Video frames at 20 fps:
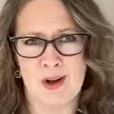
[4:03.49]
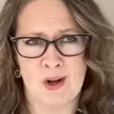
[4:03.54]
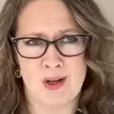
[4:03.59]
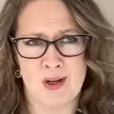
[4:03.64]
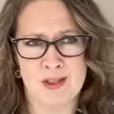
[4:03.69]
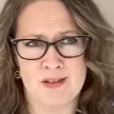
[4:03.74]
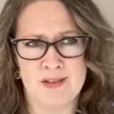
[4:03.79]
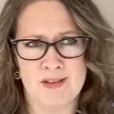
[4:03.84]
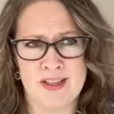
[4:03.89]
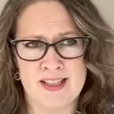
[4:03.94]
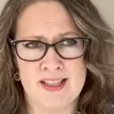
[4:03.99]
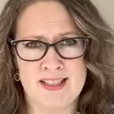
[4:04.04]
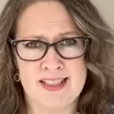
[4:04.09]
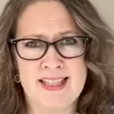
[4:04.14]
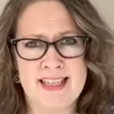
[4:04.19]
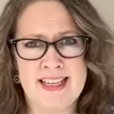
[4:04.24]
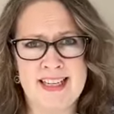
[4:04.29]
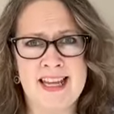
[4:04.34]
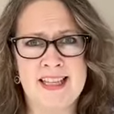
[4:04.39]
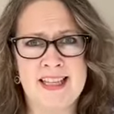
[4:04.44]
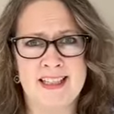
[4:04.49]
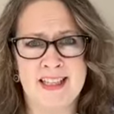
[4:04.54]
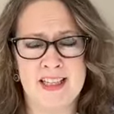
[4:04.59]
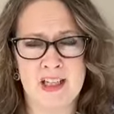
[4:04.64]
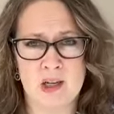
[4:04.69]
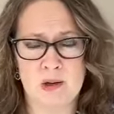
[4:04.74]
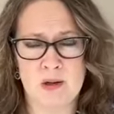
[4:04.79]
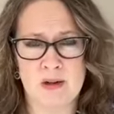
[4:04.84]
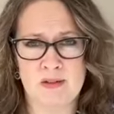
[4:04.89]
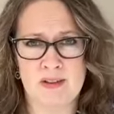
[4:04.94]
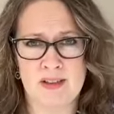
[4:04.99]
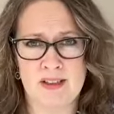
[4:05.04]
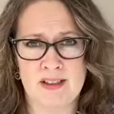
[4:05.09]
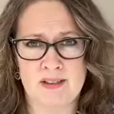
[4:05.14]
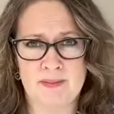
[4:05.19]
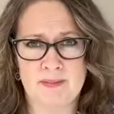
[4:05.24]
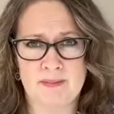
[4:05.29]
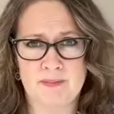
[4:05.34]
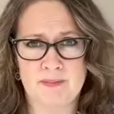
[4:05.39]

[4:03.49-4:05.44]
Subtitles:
all of this. They can't let go of it.